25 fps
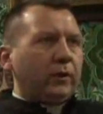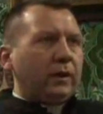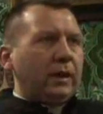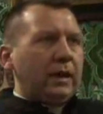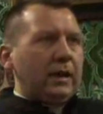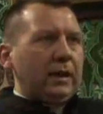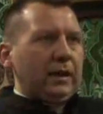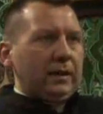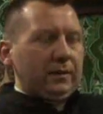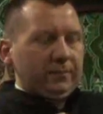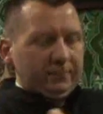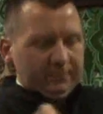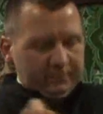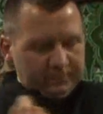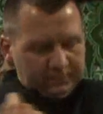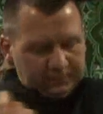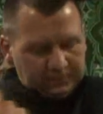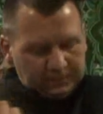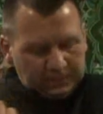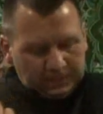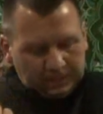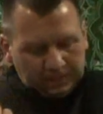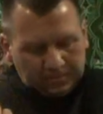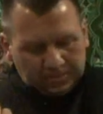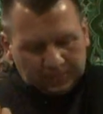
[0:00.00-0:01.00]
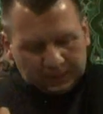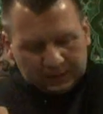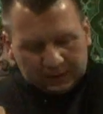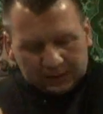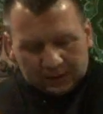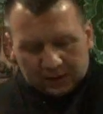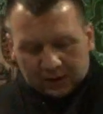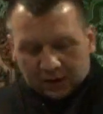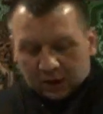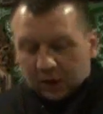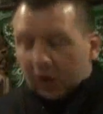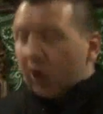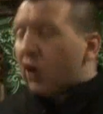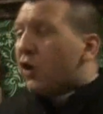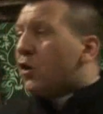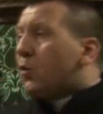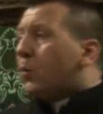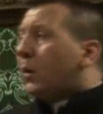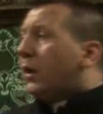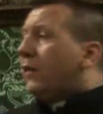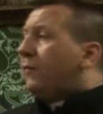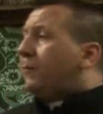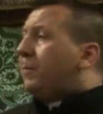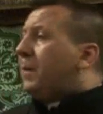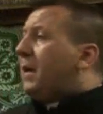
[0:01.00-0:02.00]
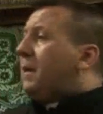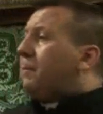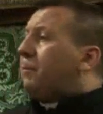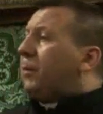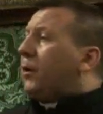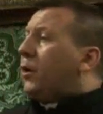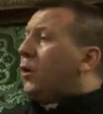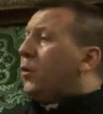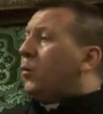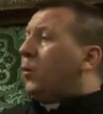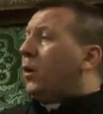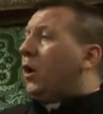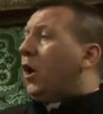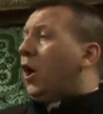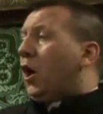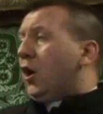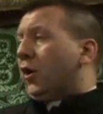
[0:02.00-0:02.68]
gain. Now, you will have people who will